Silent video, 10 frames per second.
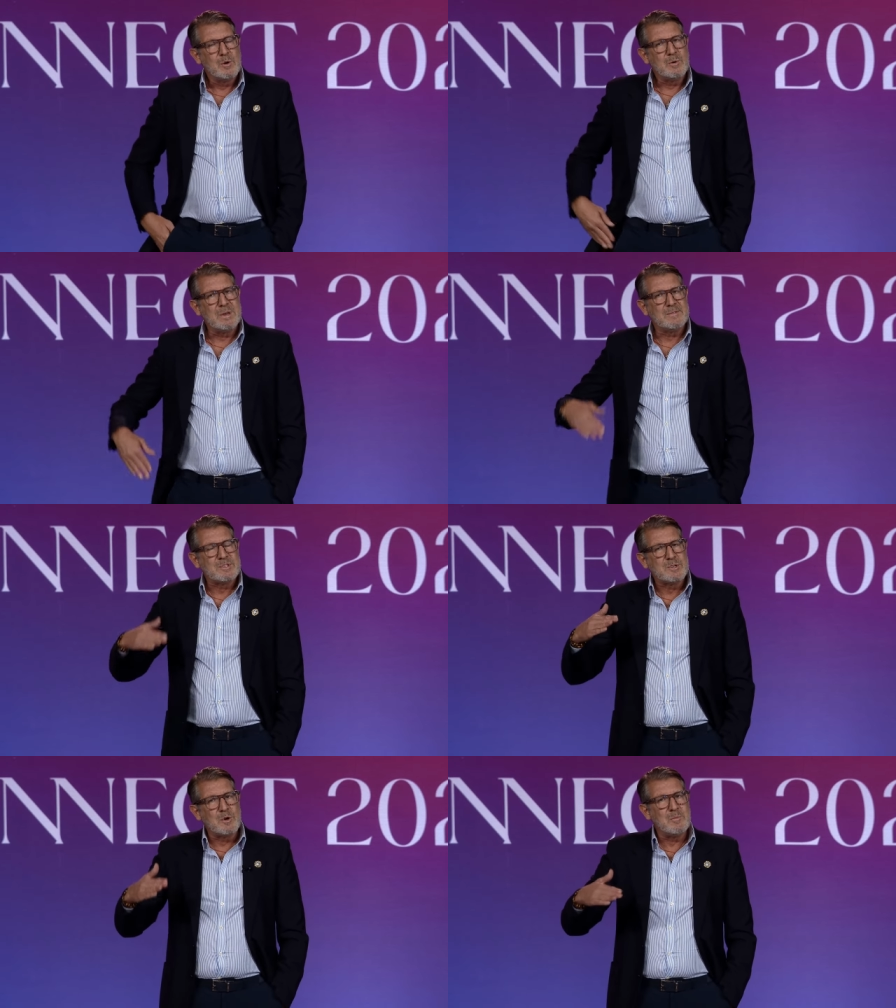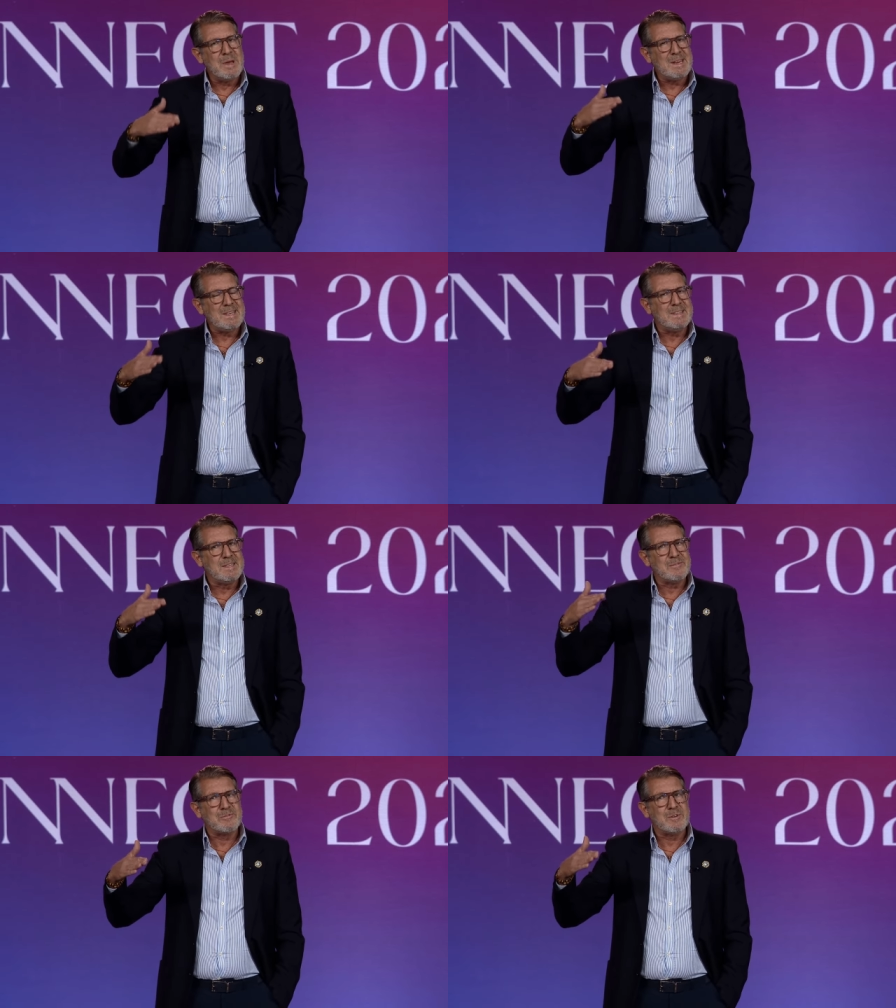We have so many
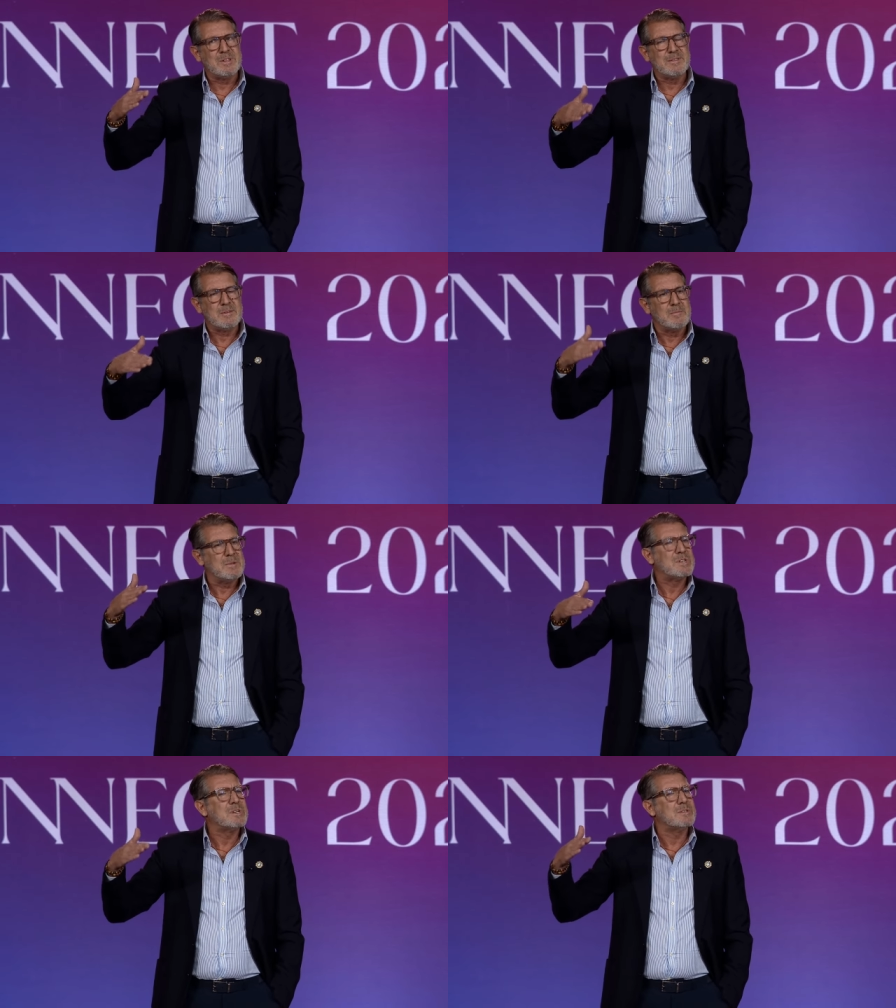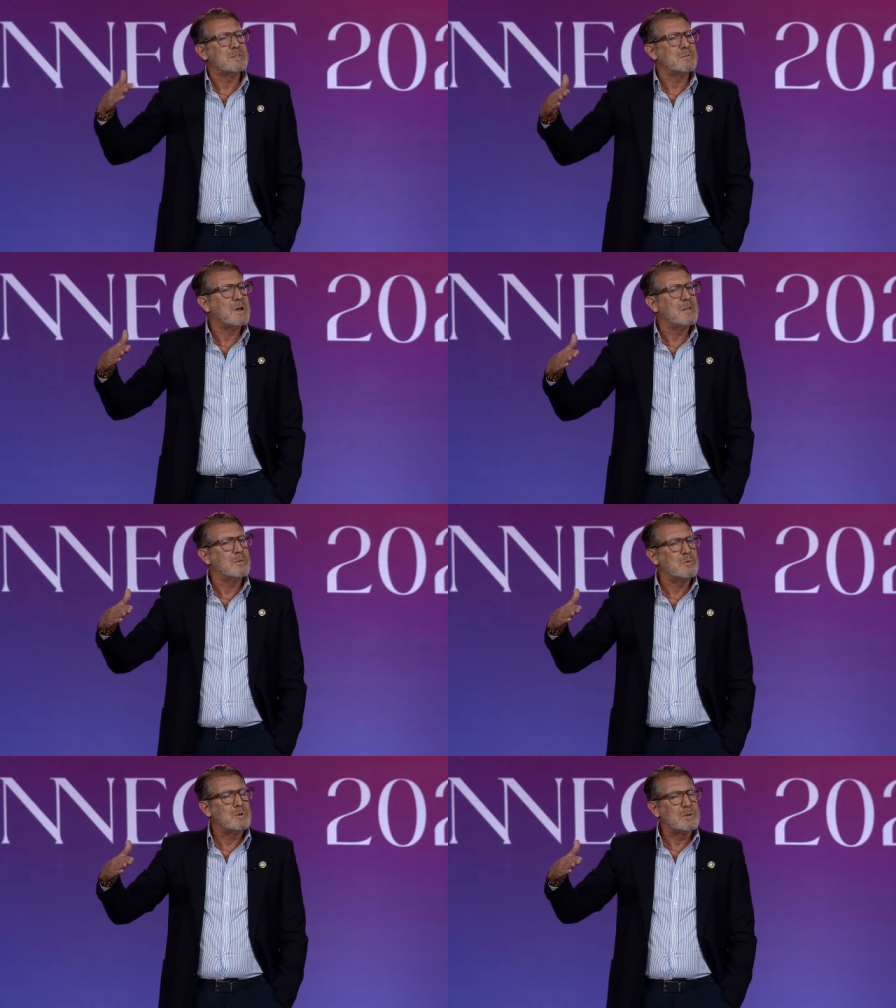different missions around
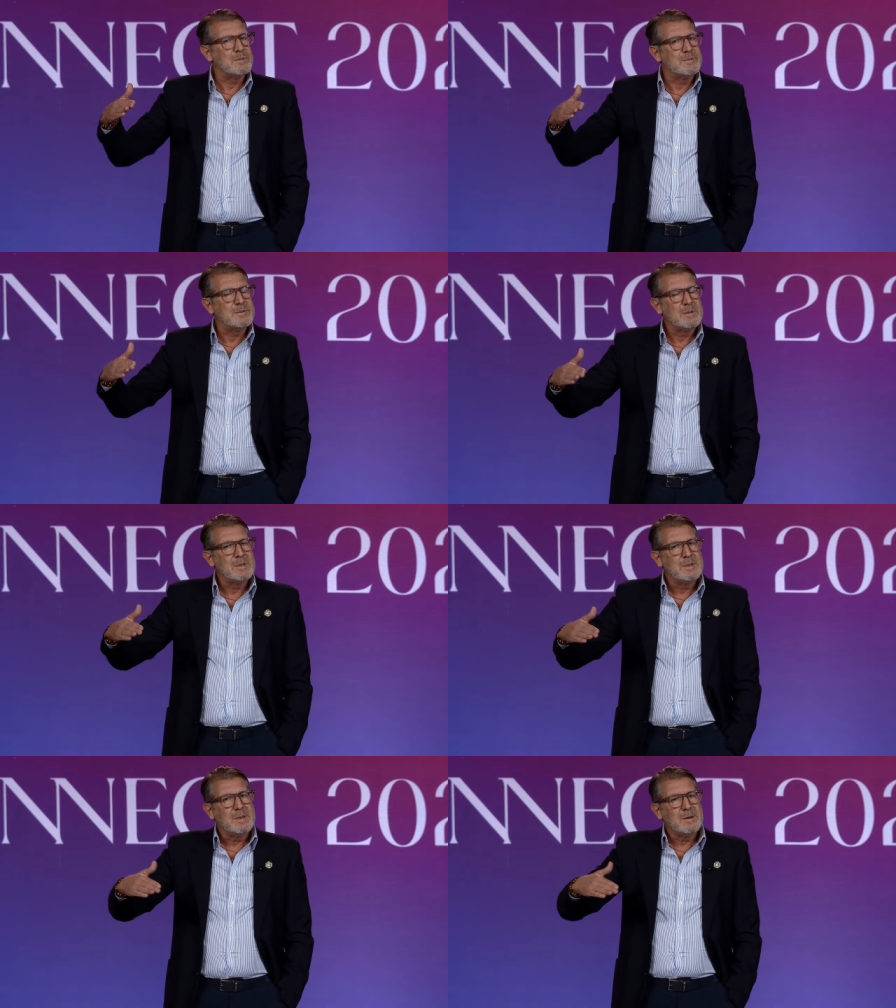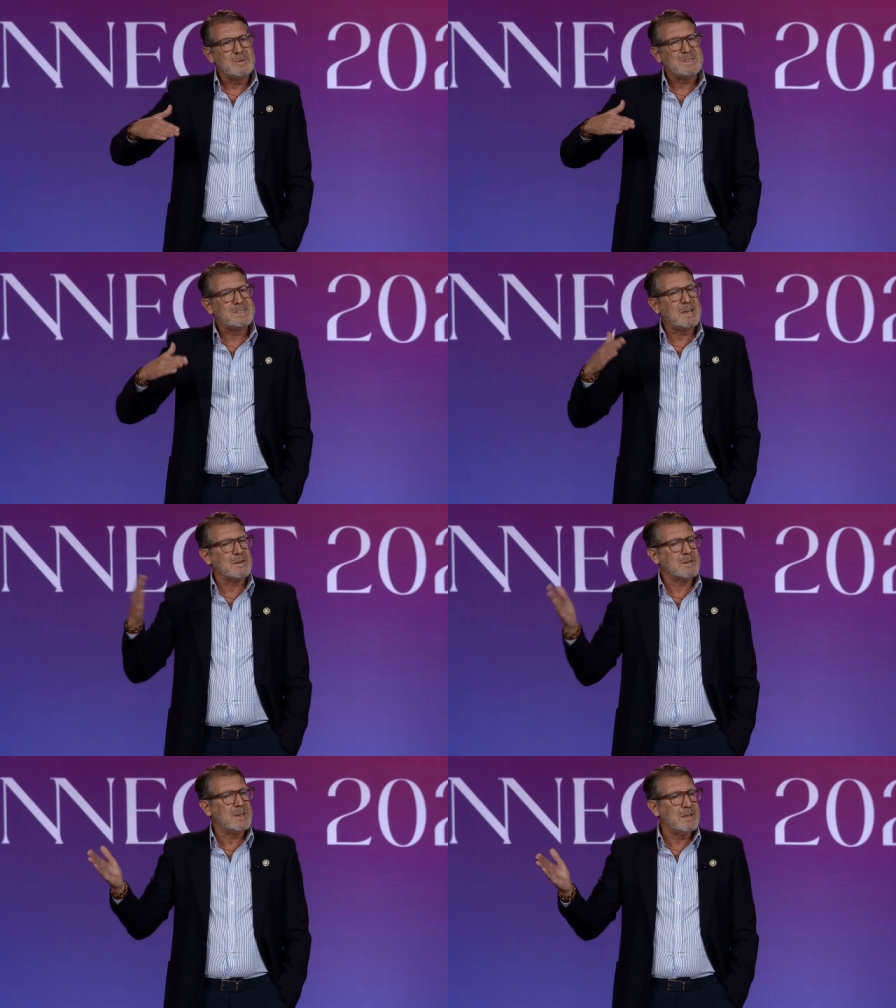the world, and we
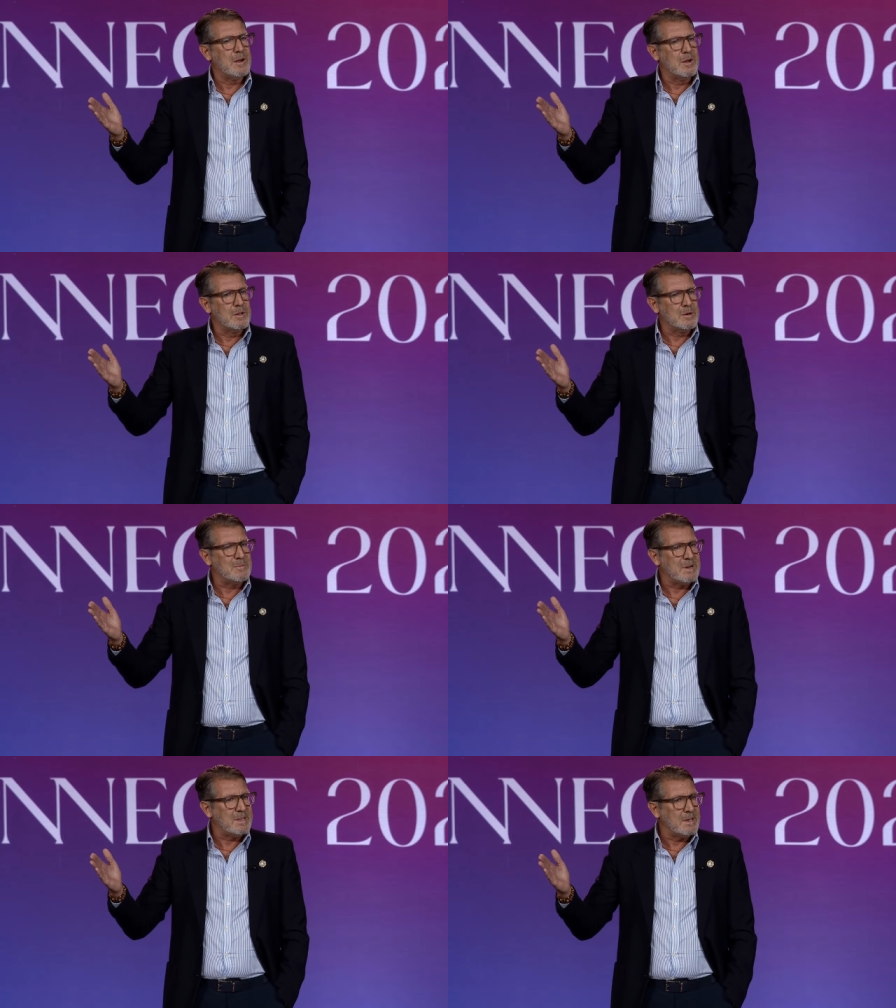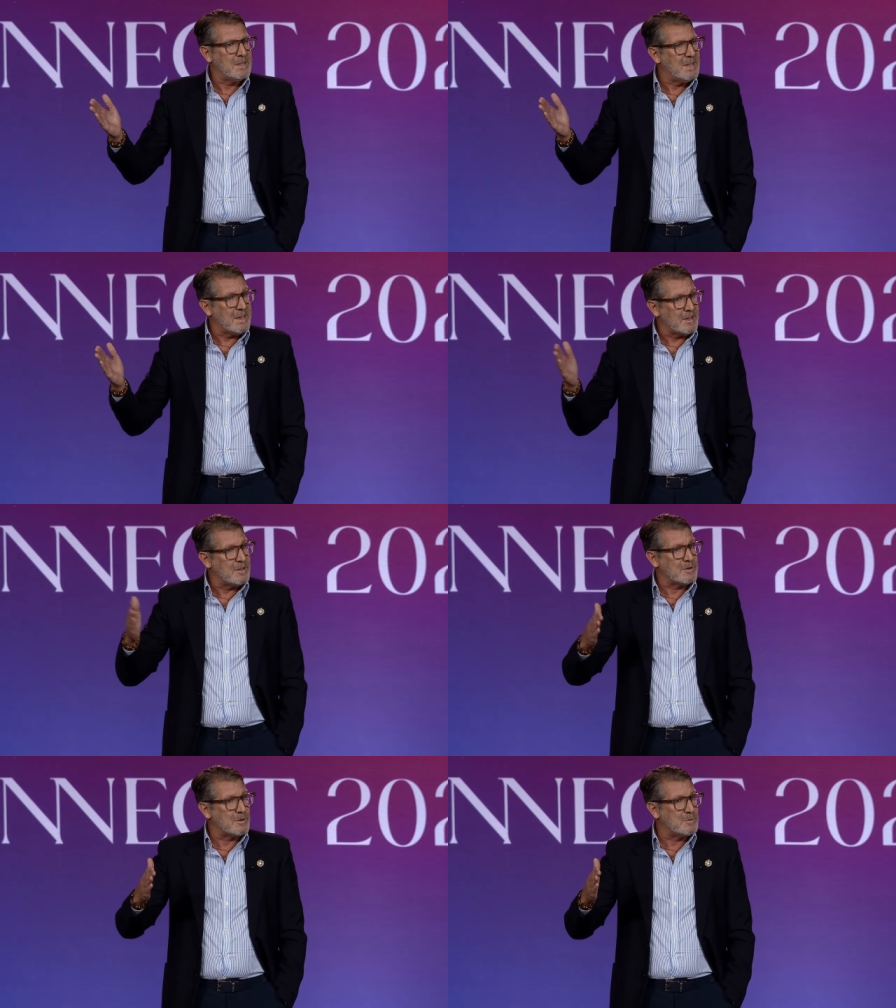segregate all our money, unlike
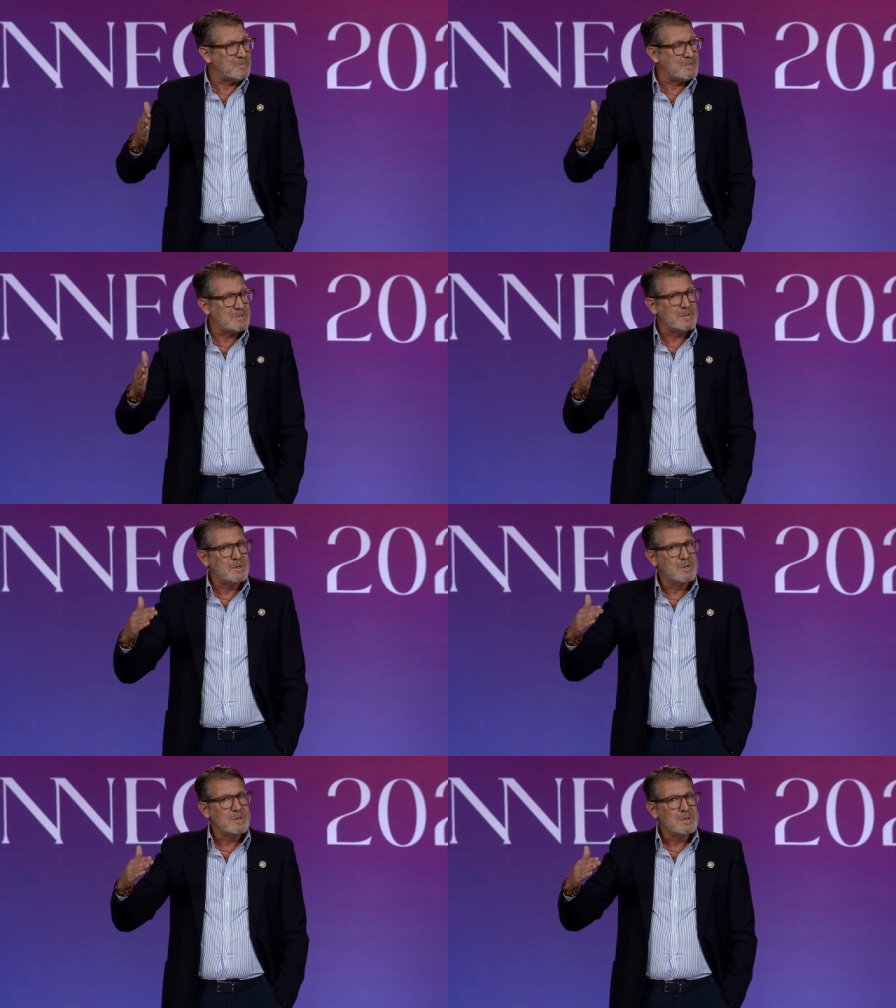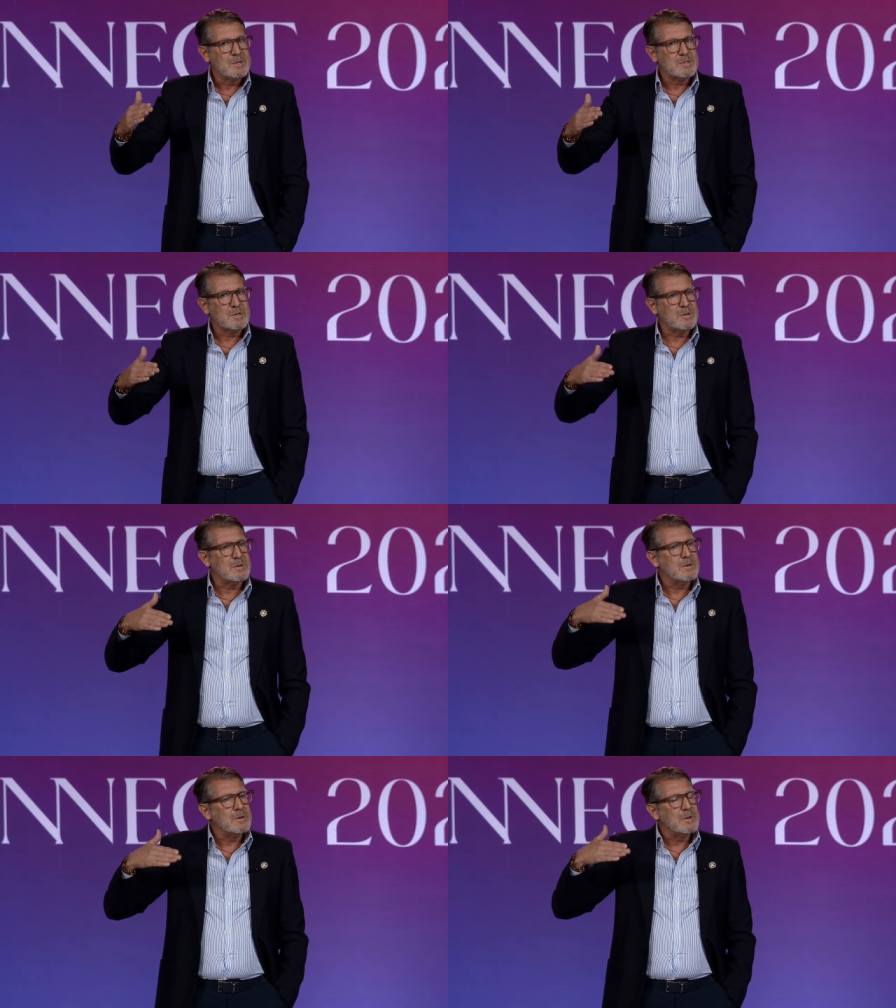other groups. So